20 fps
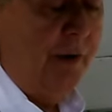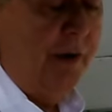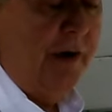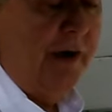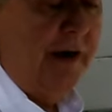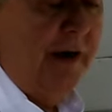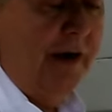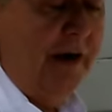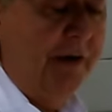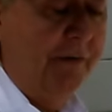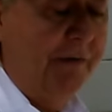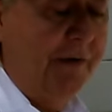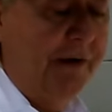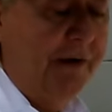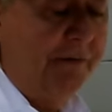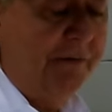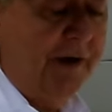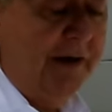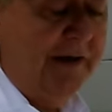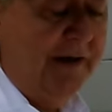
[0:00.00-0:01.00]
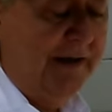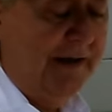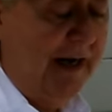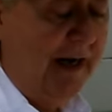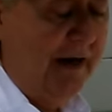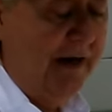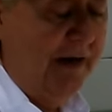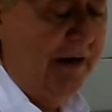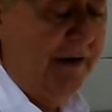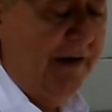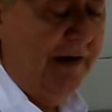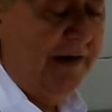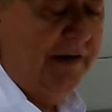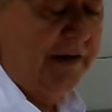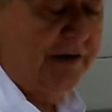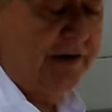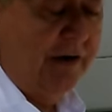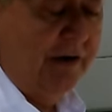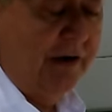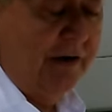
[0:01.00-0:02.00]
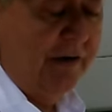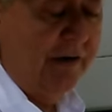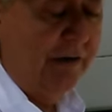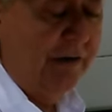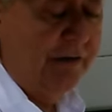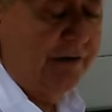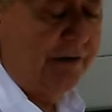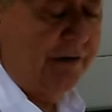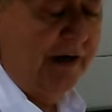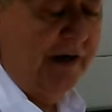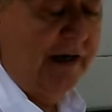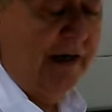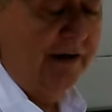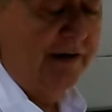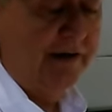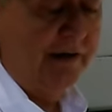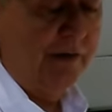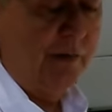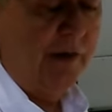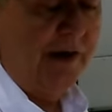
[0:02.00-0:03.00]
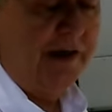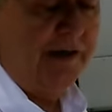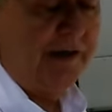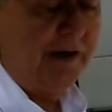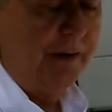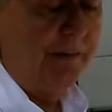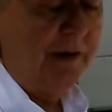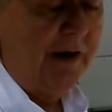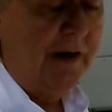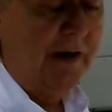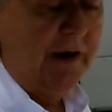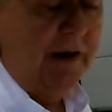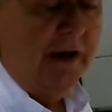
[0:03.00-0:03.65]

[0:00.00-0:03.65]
if you deflect it down here, they just all go straight out to the wingtip.